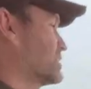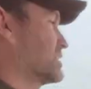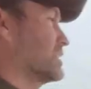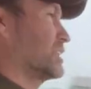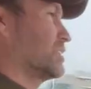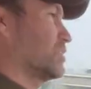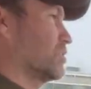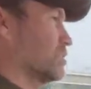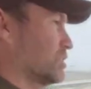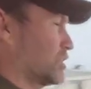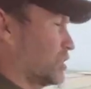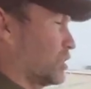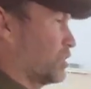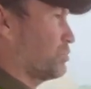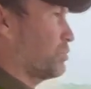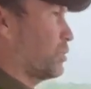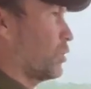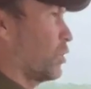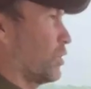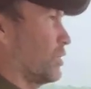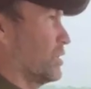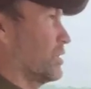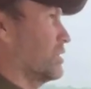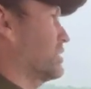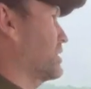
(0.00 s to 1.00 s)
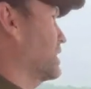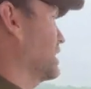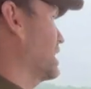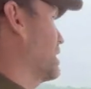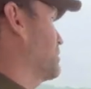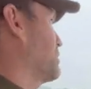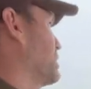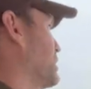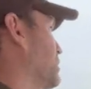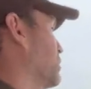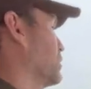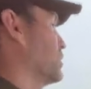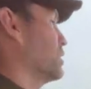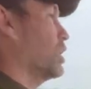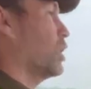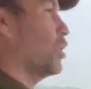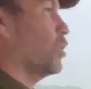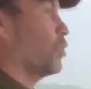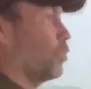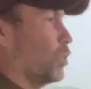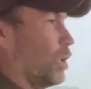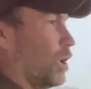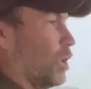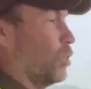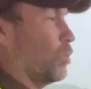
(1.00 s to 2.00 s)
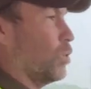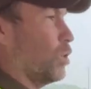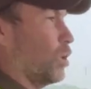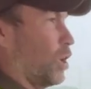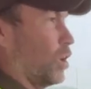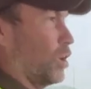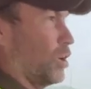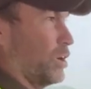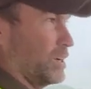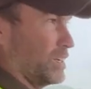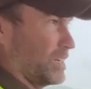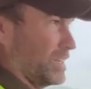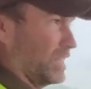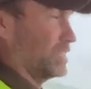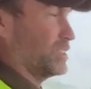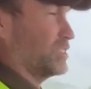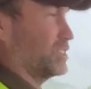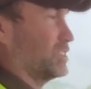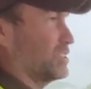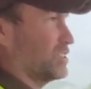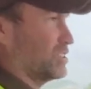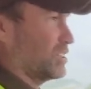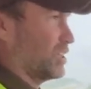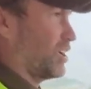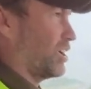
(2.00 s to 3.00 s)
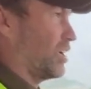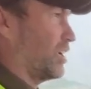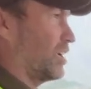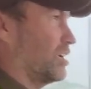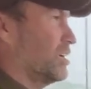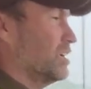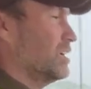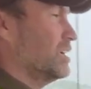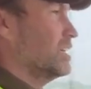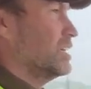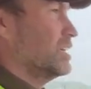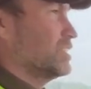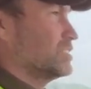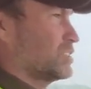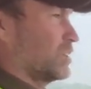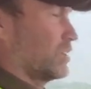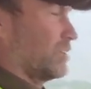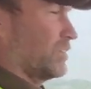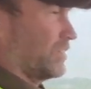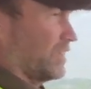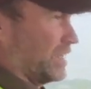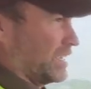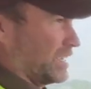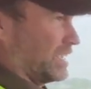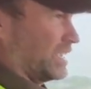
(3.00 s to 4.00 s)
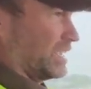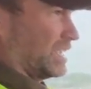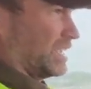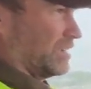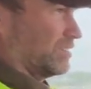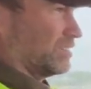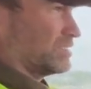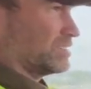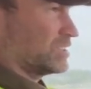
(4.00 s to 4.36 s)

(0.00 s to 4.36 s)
signals are important to let people know what our intentions are so that they can give